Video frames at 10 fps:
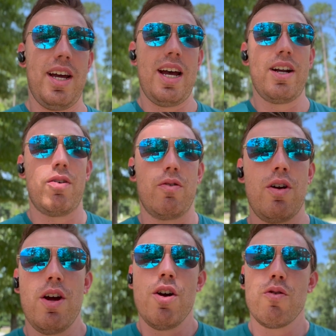I don't
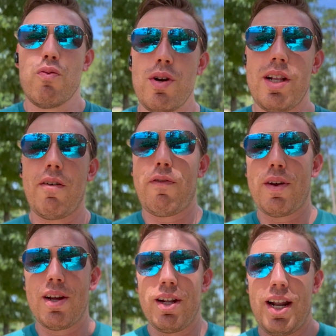really
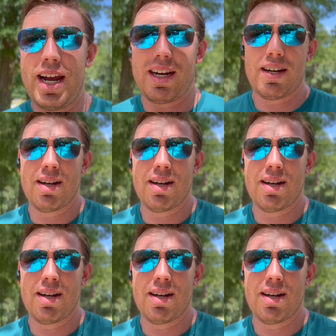feel like